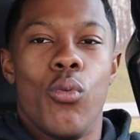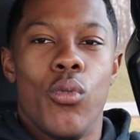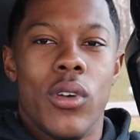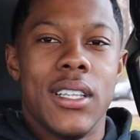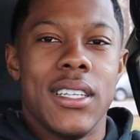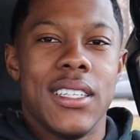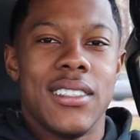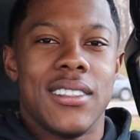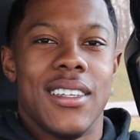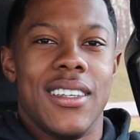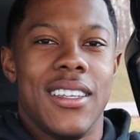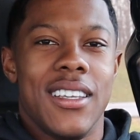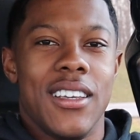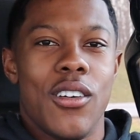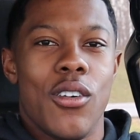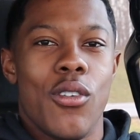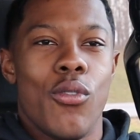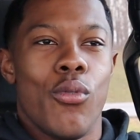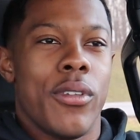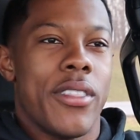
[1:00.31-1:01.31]
are willing to
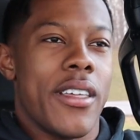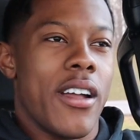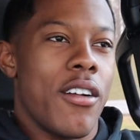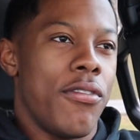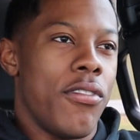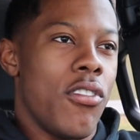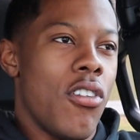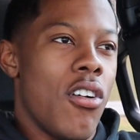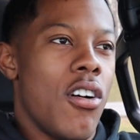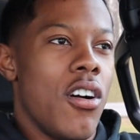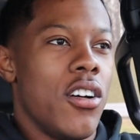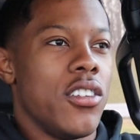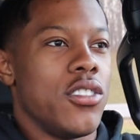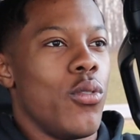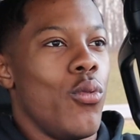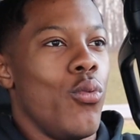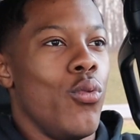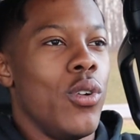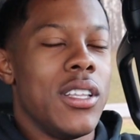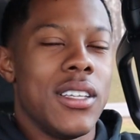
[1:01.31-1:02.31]
deal with our
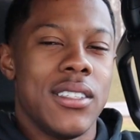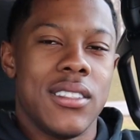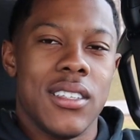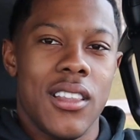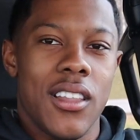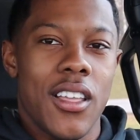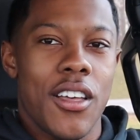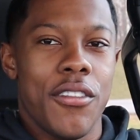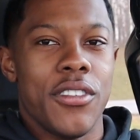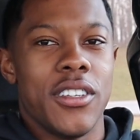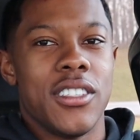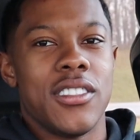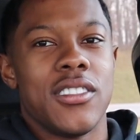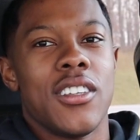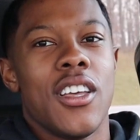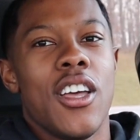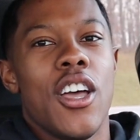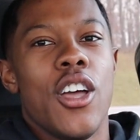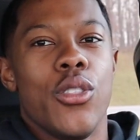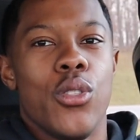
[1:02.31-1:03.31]
flaws, are willing to love
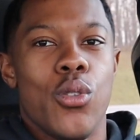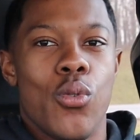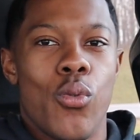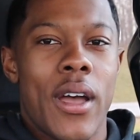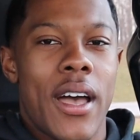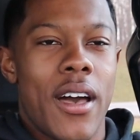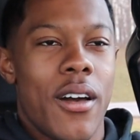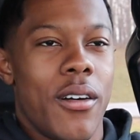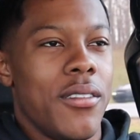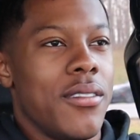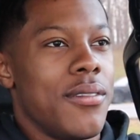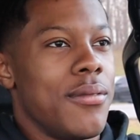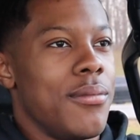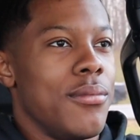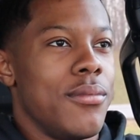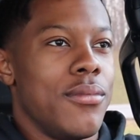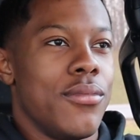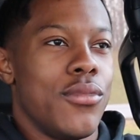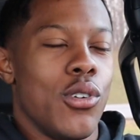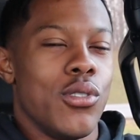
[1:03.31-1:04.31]
us throughout
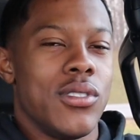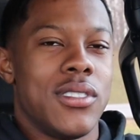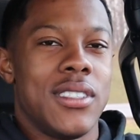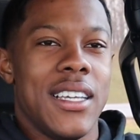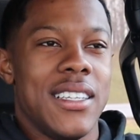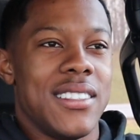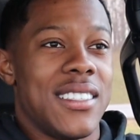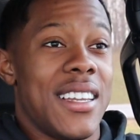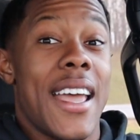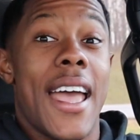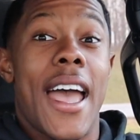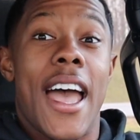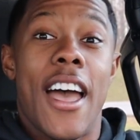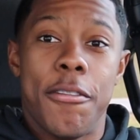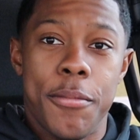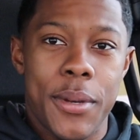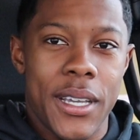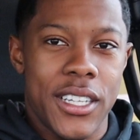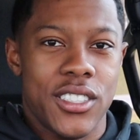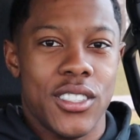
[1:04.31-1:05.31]
those things and
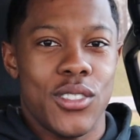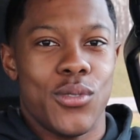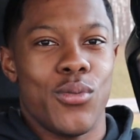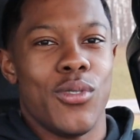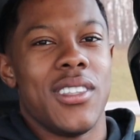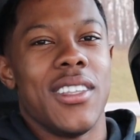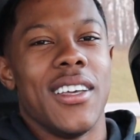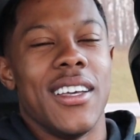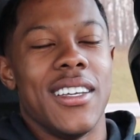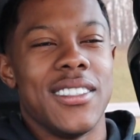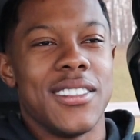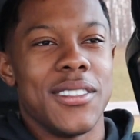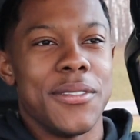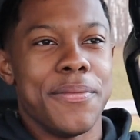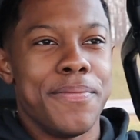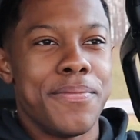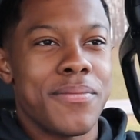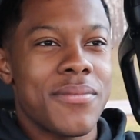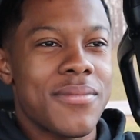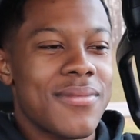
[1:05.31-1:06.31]
have patience with us
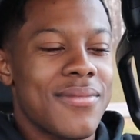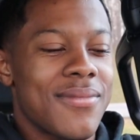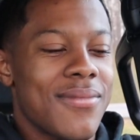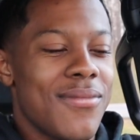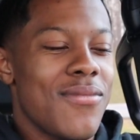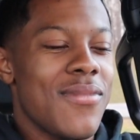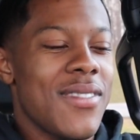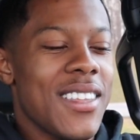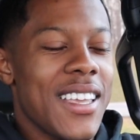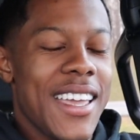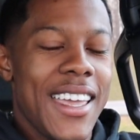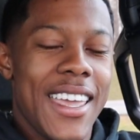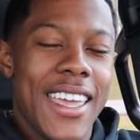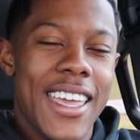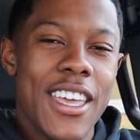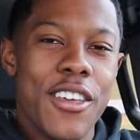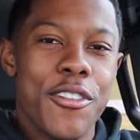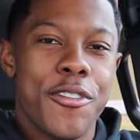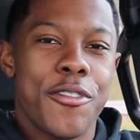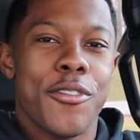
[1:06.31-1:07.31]

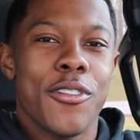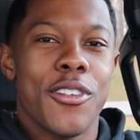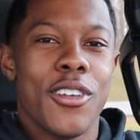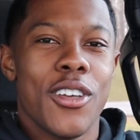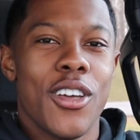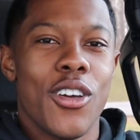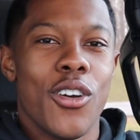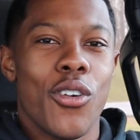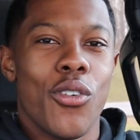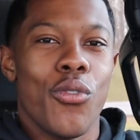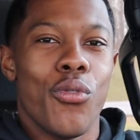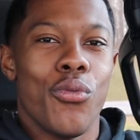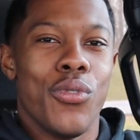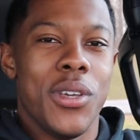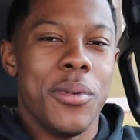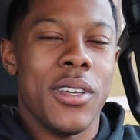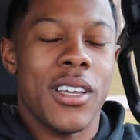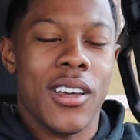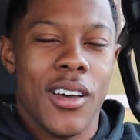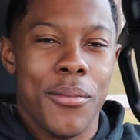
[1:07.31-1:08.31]
if
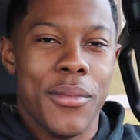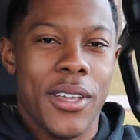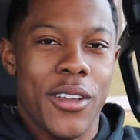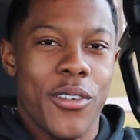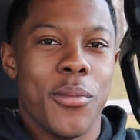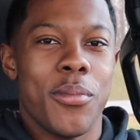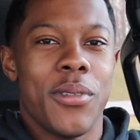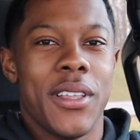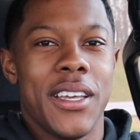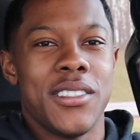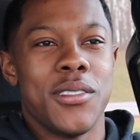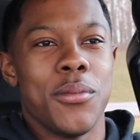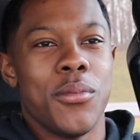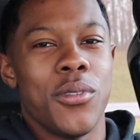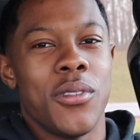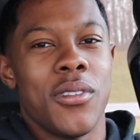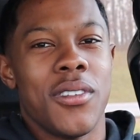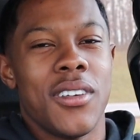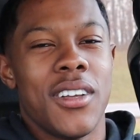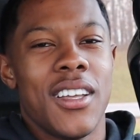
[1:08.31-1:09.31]
we become
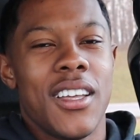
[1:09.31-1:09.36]
irreplaceable.